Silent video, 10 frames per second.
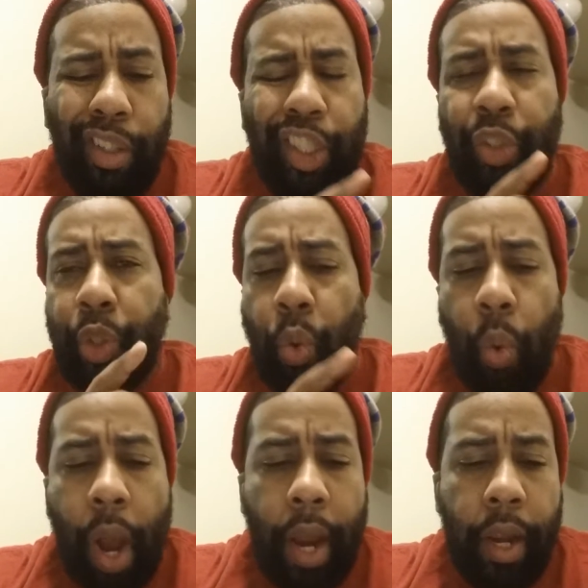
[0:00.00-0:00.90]
She was
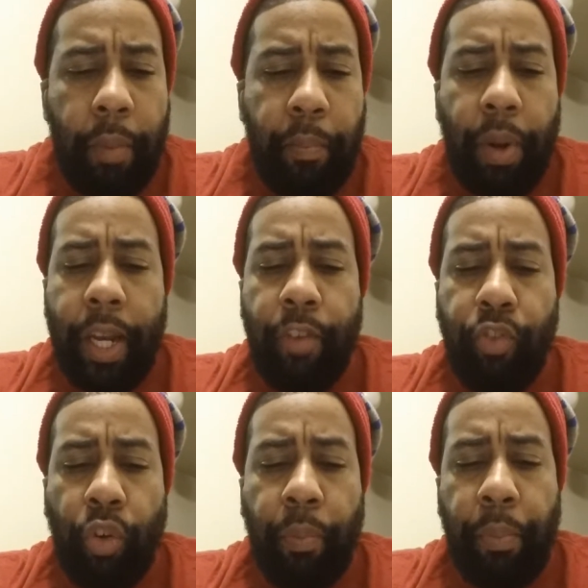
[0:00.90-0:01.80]
quiet,
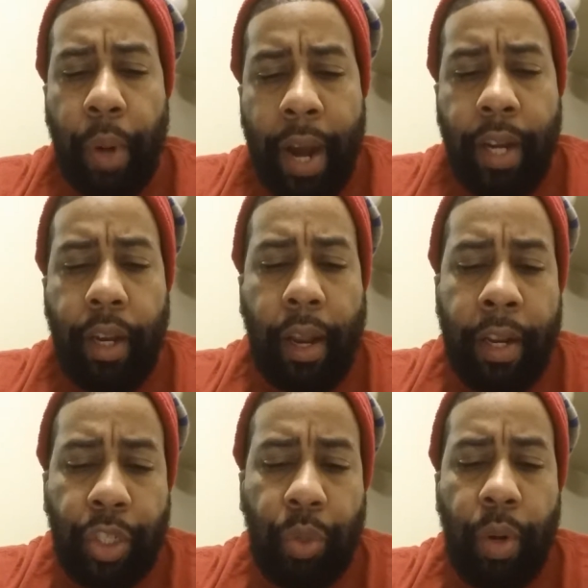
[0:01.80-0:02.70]
playful, bright,
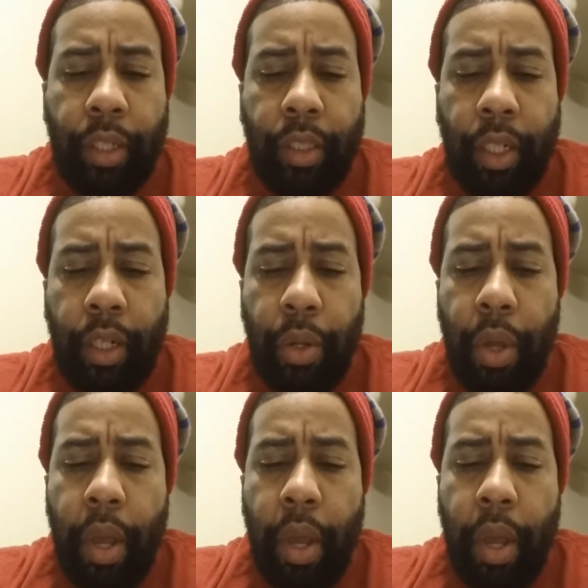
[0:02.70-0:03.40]
interesting,